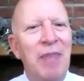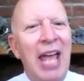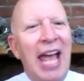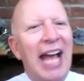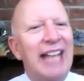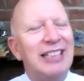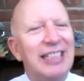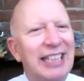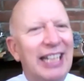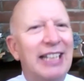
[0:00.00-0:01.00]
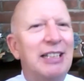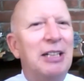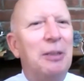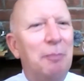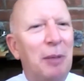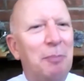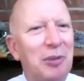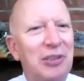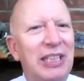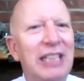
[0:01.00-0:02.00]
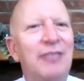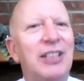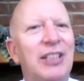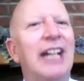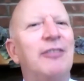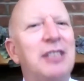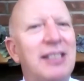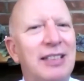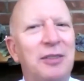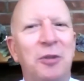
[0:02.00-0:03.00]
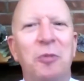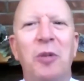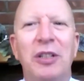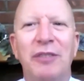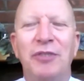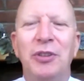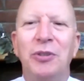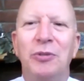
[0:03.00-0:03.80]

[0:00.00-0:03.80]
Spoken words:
And I can't help but believe that every single one of you,